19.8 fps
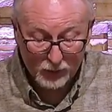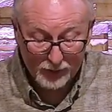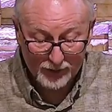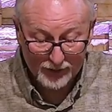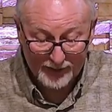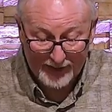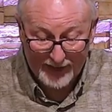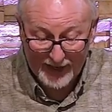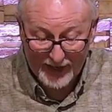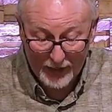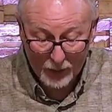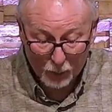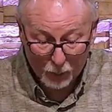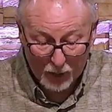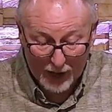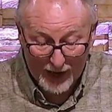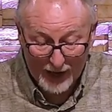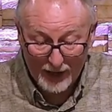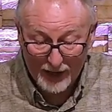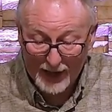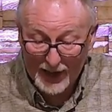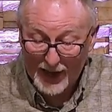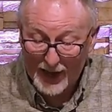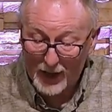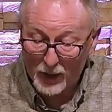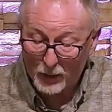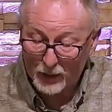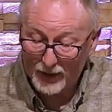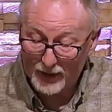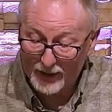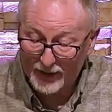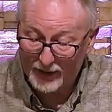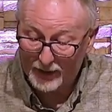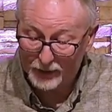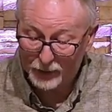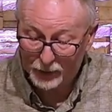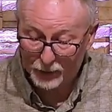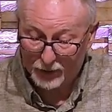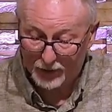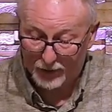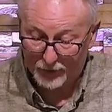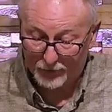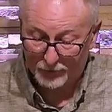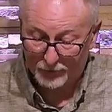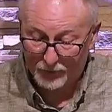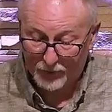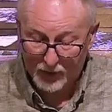seeing right now in Israel.